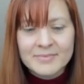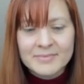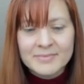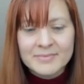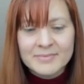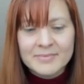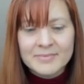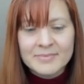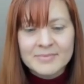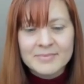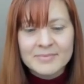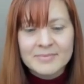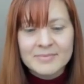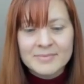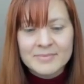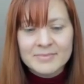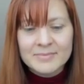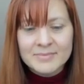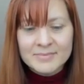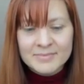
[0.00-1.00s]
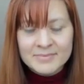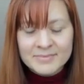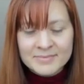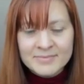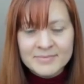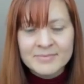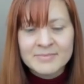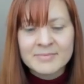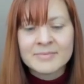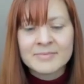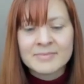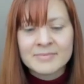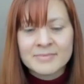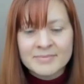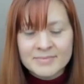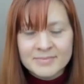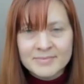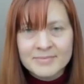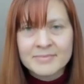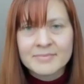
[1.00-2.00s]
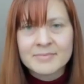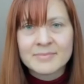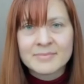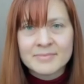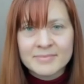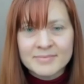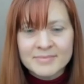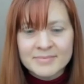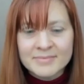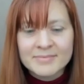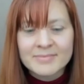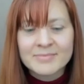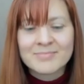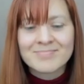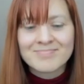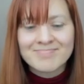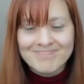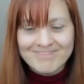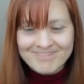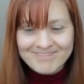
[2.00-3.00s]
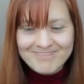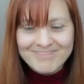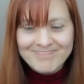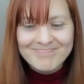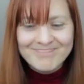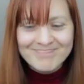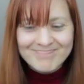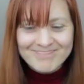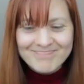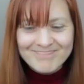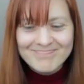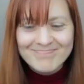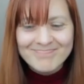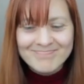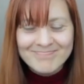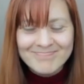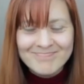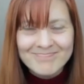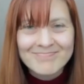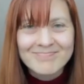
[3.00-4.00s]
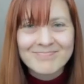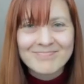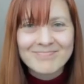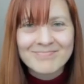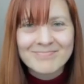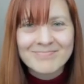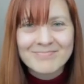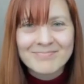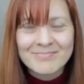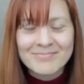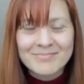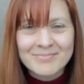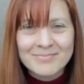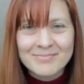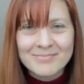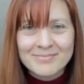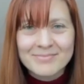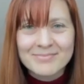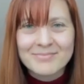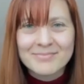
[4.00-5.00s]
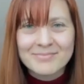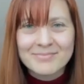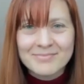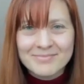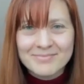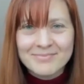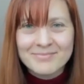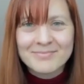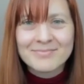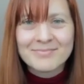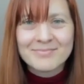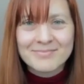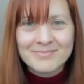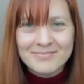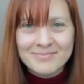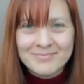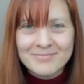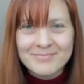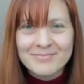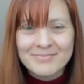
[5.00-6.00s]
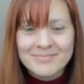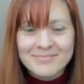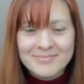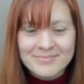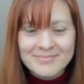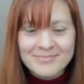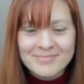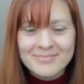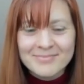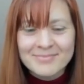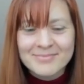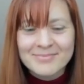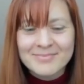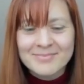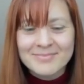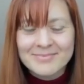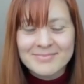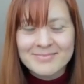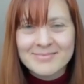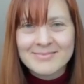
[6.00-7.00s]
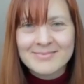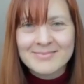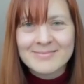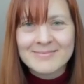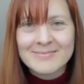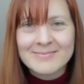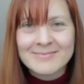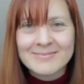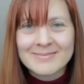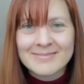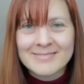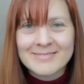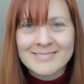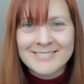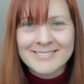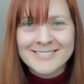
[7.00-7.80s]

The person shown says nothing.